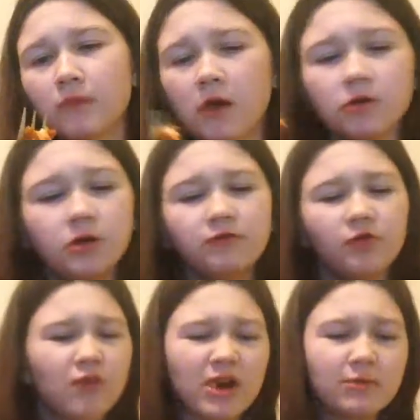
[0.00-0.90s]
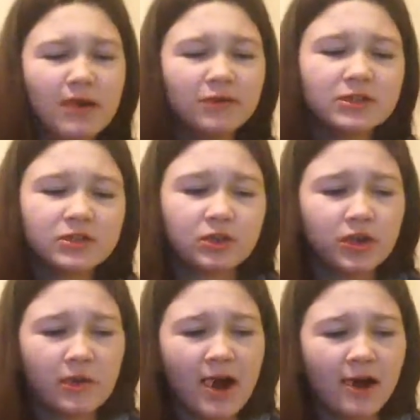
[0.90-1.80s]
I don't know if I'll recommend it, so I
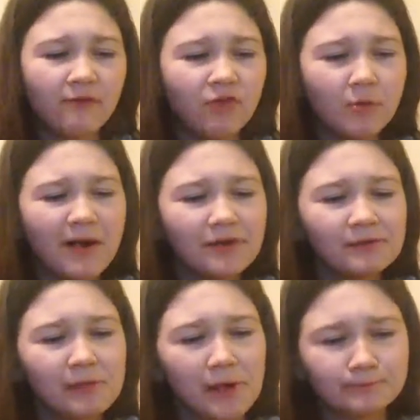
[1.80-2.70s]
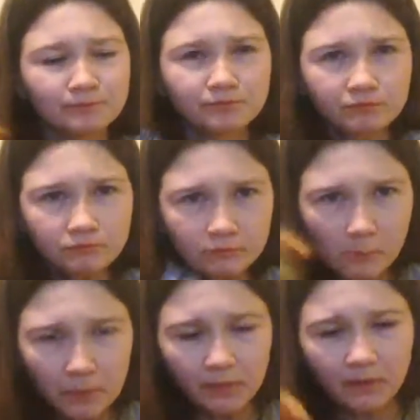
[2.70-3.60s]
don't know how I feel about it, but
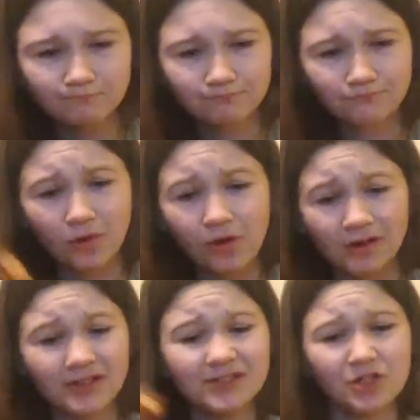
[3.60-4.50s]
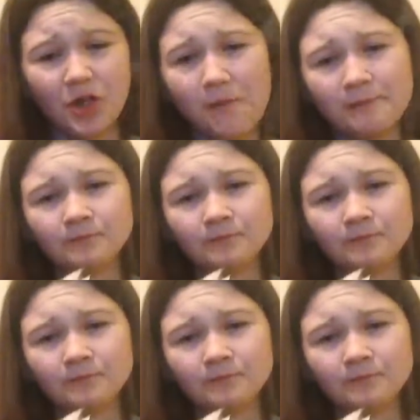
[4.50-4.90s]
I eat it